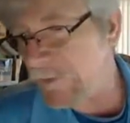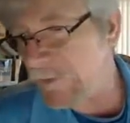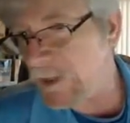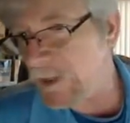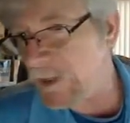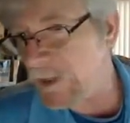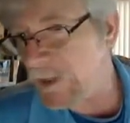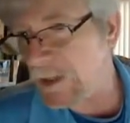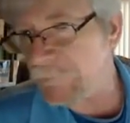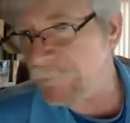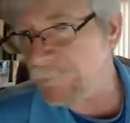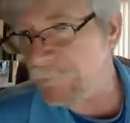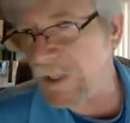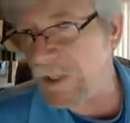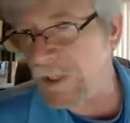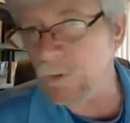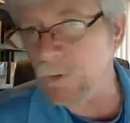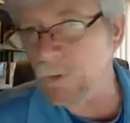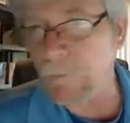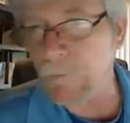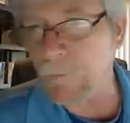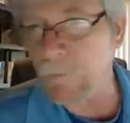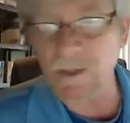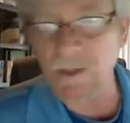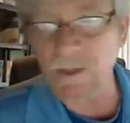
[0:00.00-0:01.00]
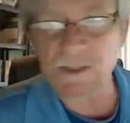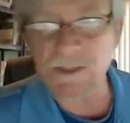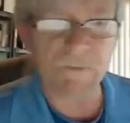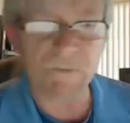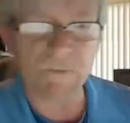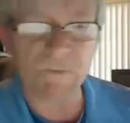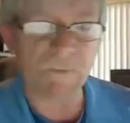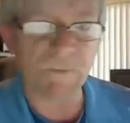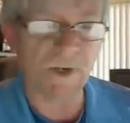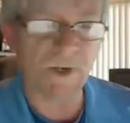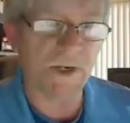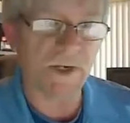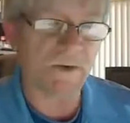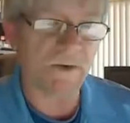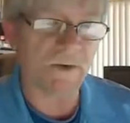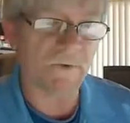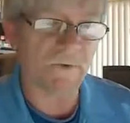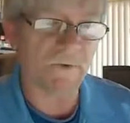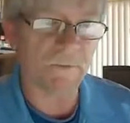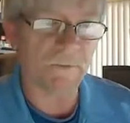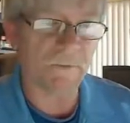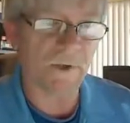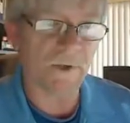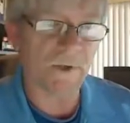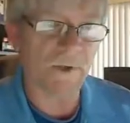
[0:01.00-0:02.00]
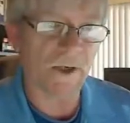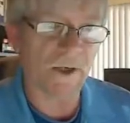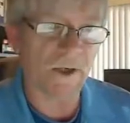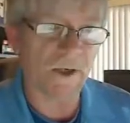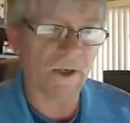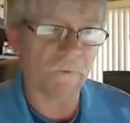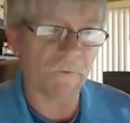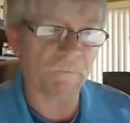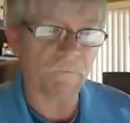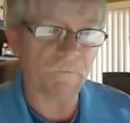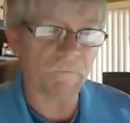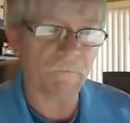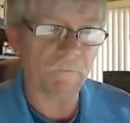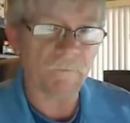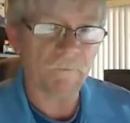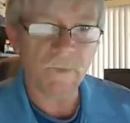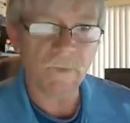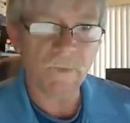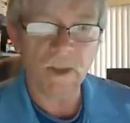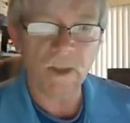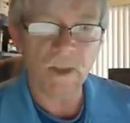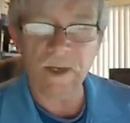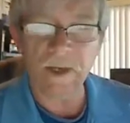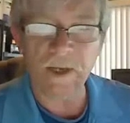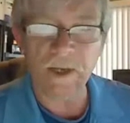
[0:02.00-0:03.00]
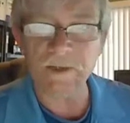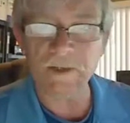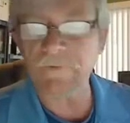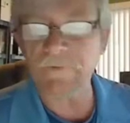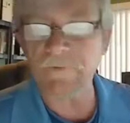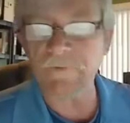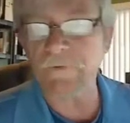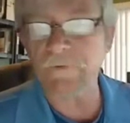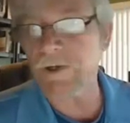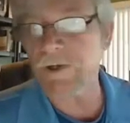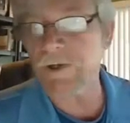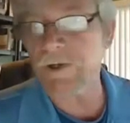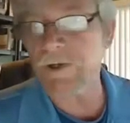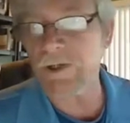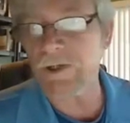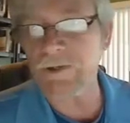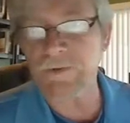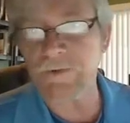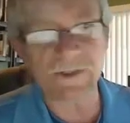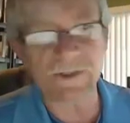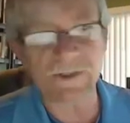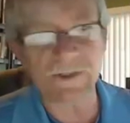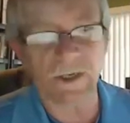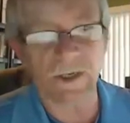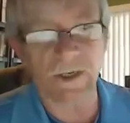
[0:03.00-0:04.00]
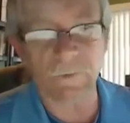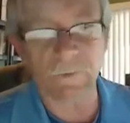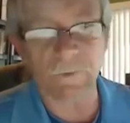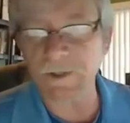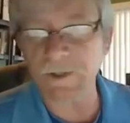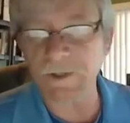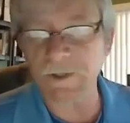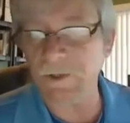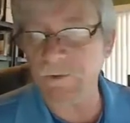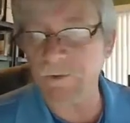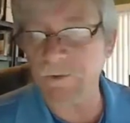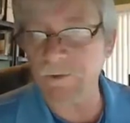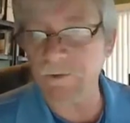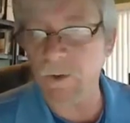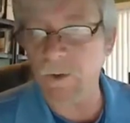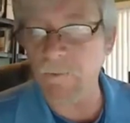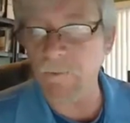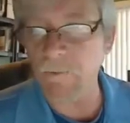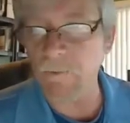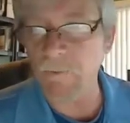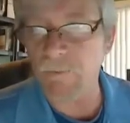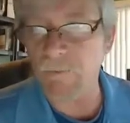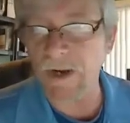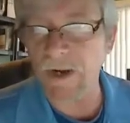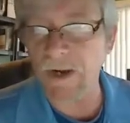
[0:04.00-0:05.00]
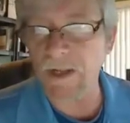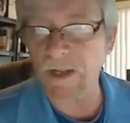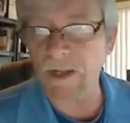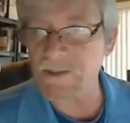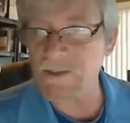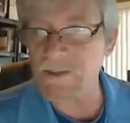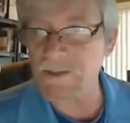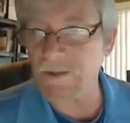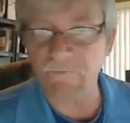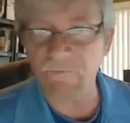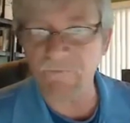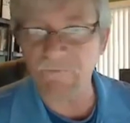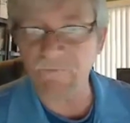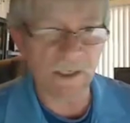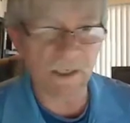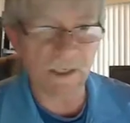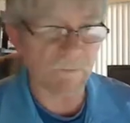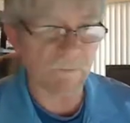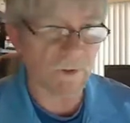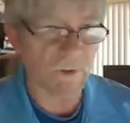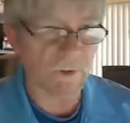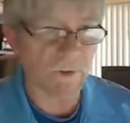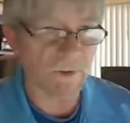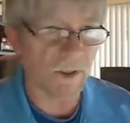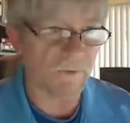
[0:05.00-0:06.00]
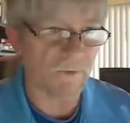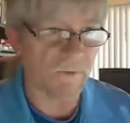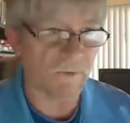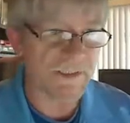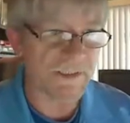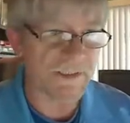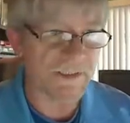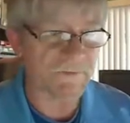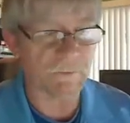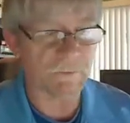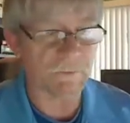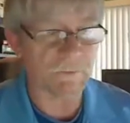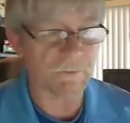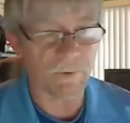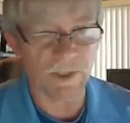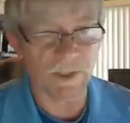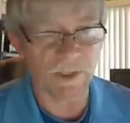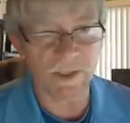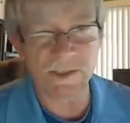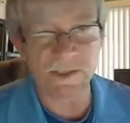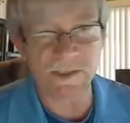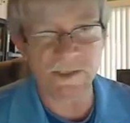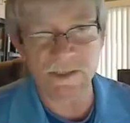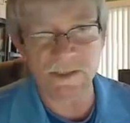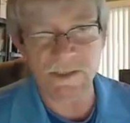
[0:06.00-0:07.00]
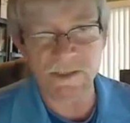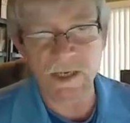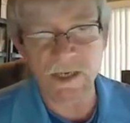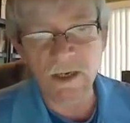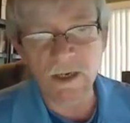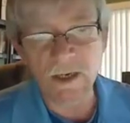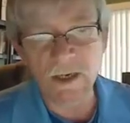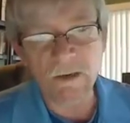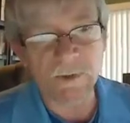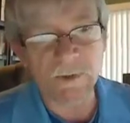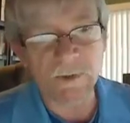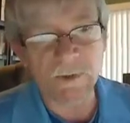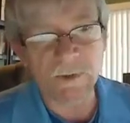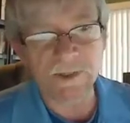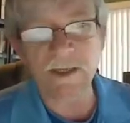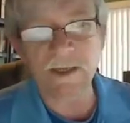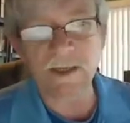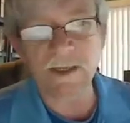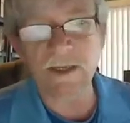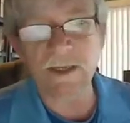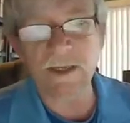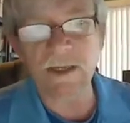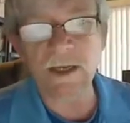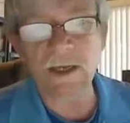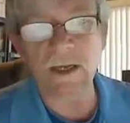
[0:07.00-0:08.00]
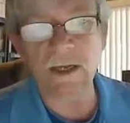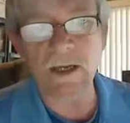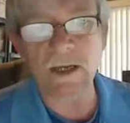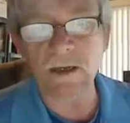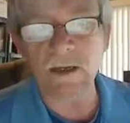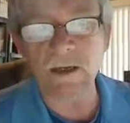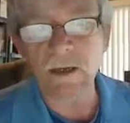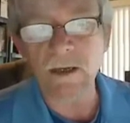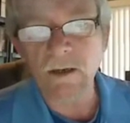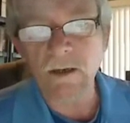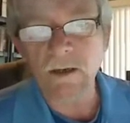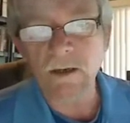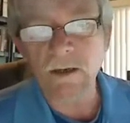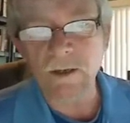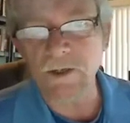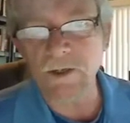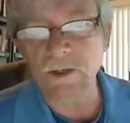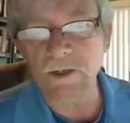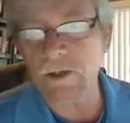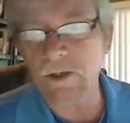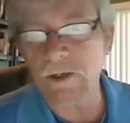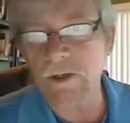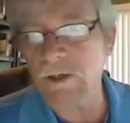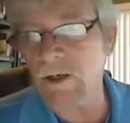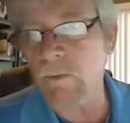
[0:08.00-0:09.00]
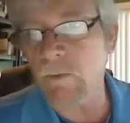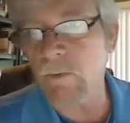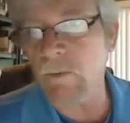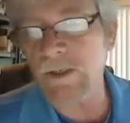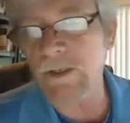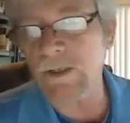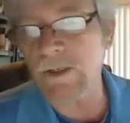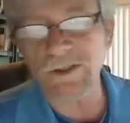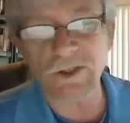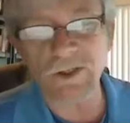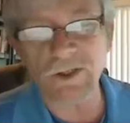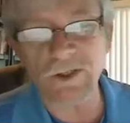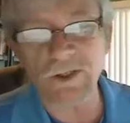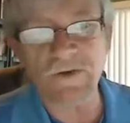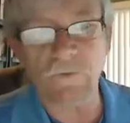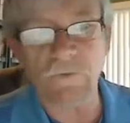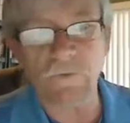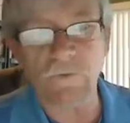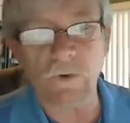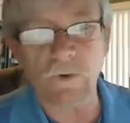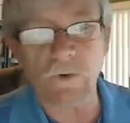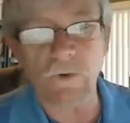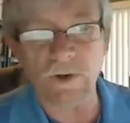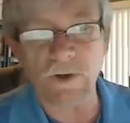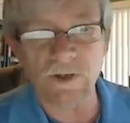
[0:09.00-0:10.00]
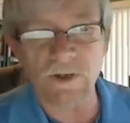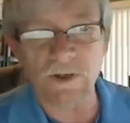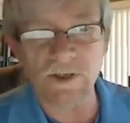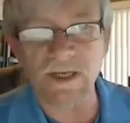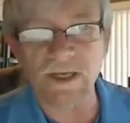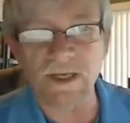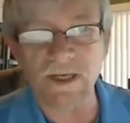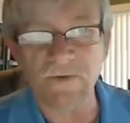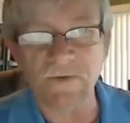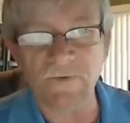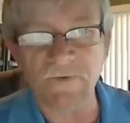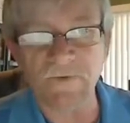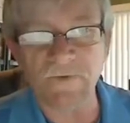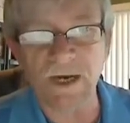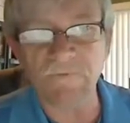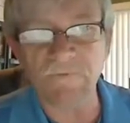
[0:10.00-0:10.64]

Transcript: that we've got people participating from in different countries, and I really don't know what brands are available in all these different places. But the key that you're going to want to look for is that